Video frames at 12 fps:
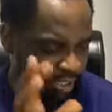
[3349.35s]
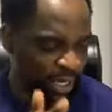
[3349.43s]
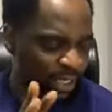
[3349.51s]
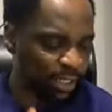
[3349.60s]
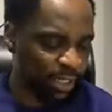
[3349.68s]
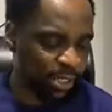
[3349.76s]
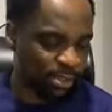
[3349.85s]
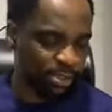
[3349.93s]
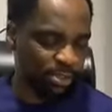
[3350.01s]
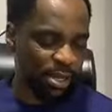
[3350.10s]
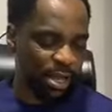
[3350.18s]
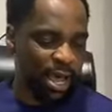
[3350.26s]
In any
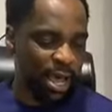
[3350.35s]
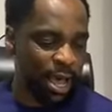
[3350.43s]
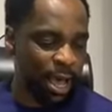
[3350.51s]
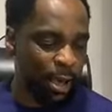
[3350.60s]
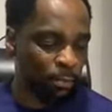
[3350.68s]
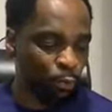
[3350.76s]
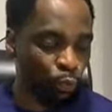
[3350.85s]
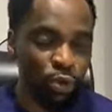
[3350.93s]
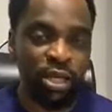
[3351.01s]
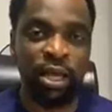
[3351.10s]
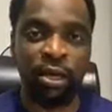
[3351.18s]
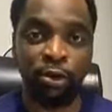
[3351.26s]
case,
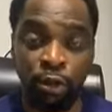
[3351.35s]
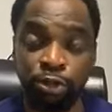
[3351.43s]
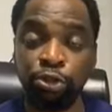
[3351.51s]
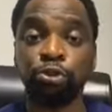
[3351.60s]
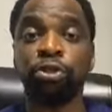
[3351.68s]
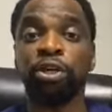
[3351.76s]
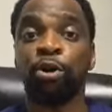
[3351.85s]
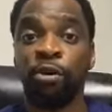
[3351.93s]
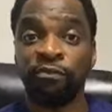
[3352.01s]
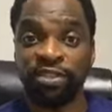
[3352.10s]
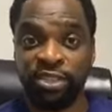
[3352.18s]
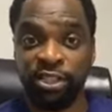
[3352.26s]
we continue the
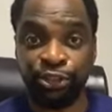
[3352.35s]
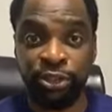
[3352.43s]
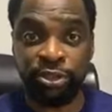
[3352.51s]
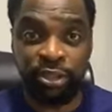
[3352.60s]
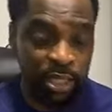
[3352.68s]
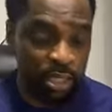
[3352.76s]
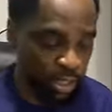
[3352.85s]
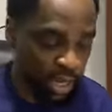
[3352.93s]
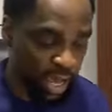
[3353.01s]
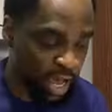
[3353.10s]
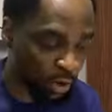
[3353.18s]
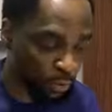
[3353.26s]
conversation
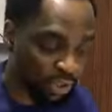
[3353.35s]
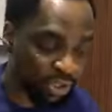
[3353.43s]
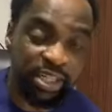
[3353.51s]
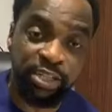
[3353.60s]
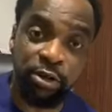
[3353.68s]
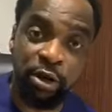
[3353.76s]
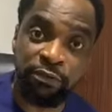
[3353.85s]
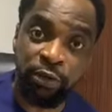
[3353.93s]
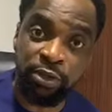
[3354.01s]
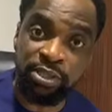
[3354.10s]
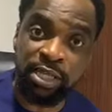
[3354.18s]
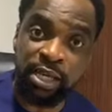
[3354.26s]
with state
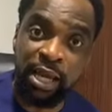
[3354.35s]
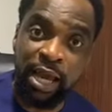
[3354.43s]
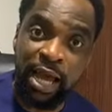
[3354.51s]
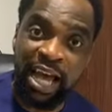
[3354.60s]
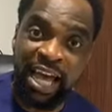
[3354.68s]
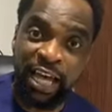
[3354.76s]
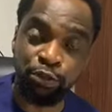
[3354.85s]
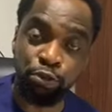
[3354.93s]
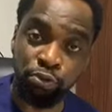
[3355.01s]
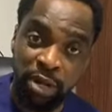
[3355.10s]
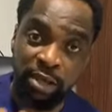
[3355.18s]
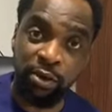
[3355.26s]
governors
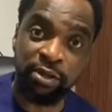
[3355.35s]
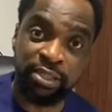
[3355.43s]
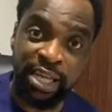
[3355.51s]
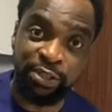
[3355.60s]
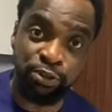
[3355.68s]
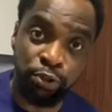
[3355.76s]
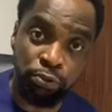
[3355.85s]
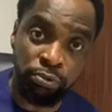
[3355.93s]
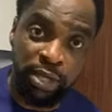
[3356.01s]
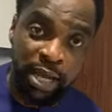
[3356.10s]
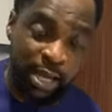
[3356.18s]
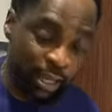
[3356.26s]
to recognize
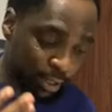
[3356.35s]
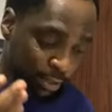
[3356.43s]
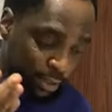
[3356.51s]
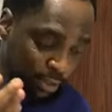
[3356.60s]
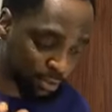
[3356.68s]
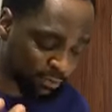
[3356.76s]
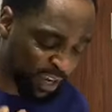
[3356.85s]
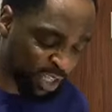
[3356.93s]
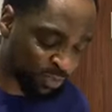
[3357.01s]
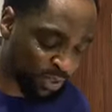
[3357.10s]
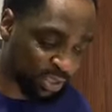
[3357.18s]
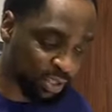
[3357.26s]
you. The
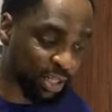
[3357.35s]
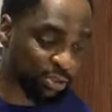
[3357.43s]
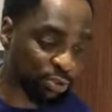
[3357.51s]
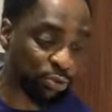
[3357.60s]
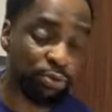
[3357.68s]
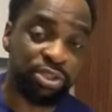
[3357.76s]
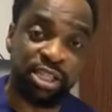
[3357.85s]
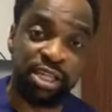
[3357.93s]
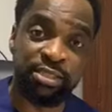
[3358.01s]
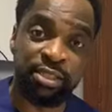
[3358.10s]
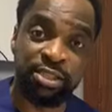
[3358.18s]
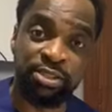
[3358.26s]
Vice President, as you know,
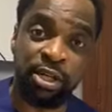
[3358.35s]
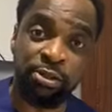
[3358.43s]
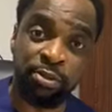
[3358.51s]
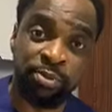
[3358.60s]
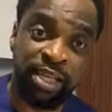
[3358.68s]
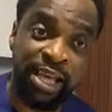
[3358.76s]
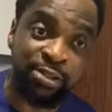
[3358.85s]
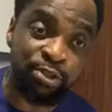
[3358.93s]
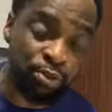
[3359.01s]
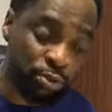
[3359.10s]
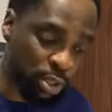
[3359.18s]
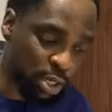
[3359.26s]
chairs the National Economic
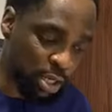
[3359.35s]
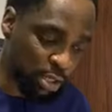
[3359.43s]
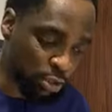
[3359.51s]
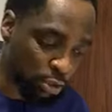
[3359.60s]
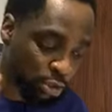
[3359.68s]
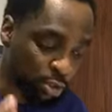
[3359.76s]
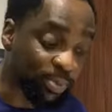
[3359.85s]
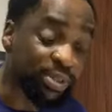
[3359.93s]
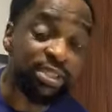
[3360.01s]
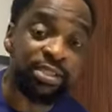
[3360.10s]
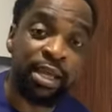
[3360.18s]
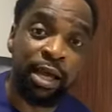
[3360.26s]
Council. The
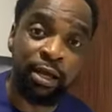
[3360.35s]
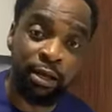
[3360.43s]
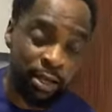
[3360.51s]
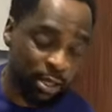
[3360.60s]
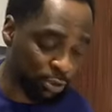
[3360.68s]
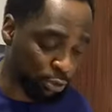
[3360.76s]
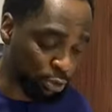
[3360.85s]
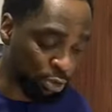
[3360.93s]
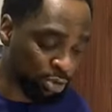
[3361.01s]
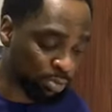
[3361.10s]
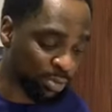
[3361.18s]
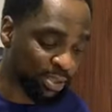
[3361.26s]
Honorable Minister, the new
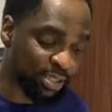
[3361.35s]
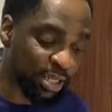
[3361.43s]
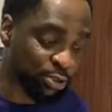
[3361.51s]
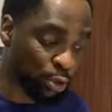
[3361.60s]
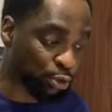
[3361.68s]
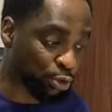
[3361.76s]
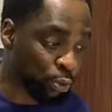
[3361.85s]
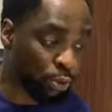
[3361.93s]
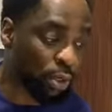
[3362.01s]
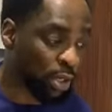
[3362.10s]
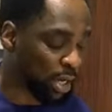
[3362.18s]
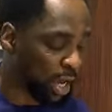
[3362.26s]
Honorable Minister is
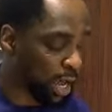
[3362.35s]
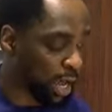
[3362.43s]
also